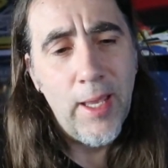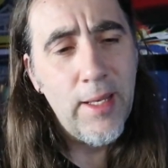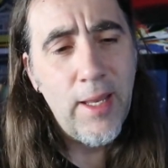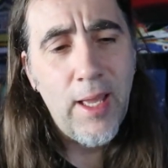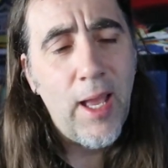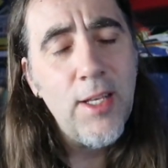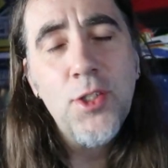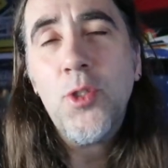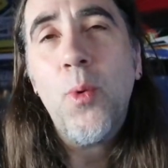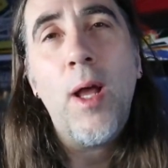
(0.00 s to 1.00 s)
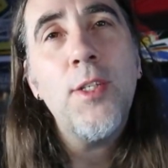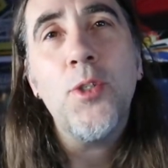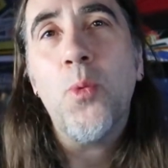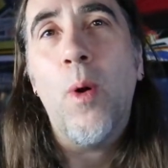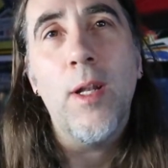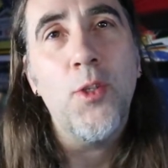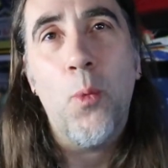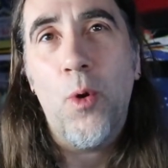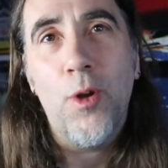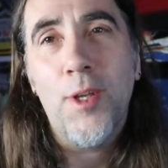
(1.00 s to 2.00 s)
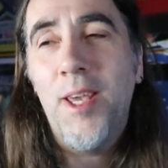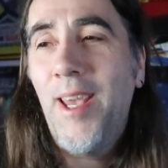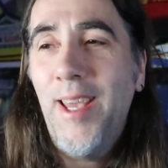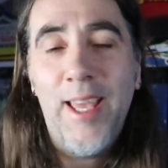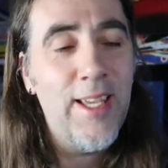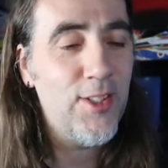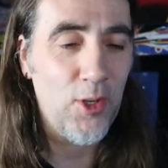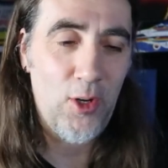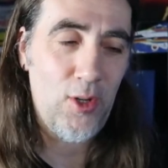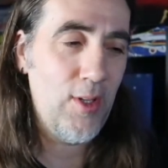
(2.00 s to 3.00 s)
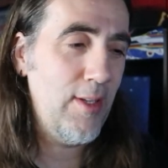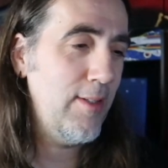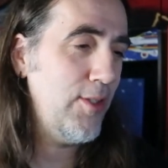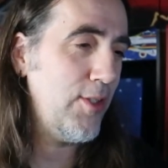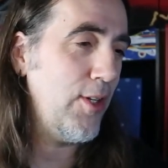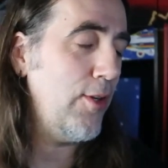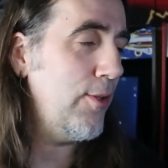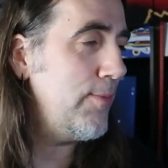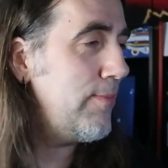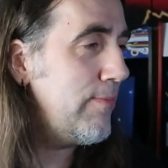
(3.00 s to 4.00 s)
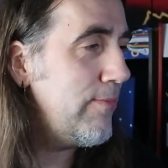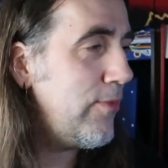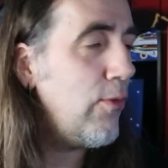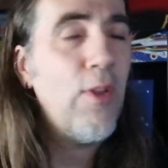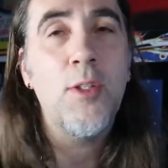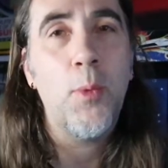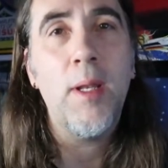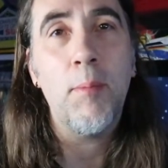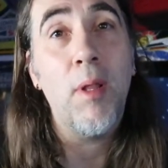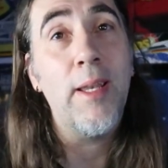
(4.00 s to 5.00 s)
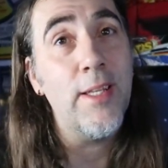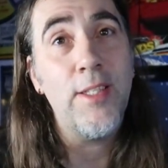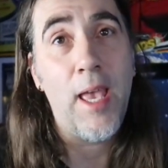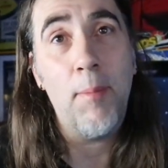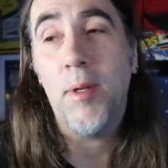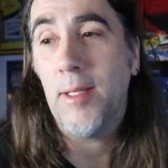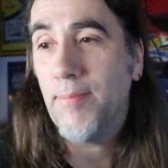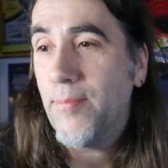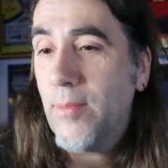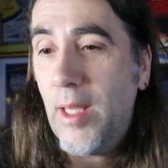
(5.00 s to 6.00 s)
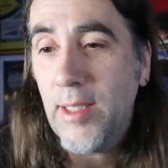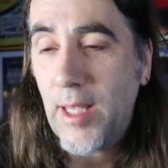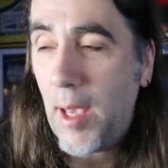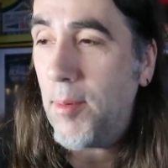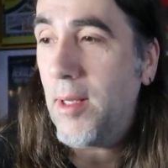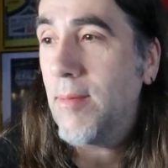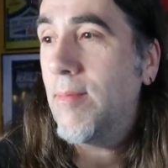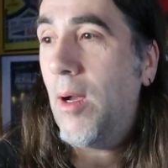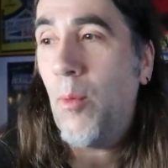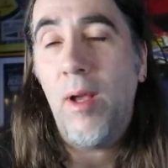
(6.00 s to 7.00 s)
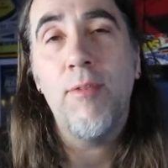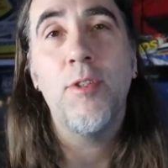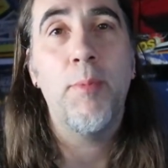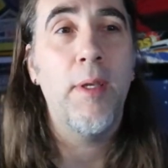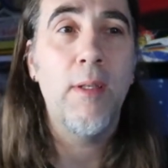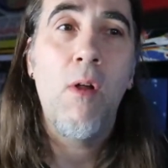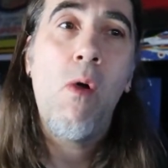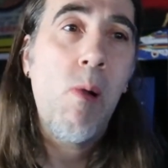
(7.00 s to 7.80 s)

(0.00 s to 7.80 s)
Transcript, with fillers: And I, I just I just want it to work, is all. So full-fledged wedding planning is happening. It is happening. My wife has been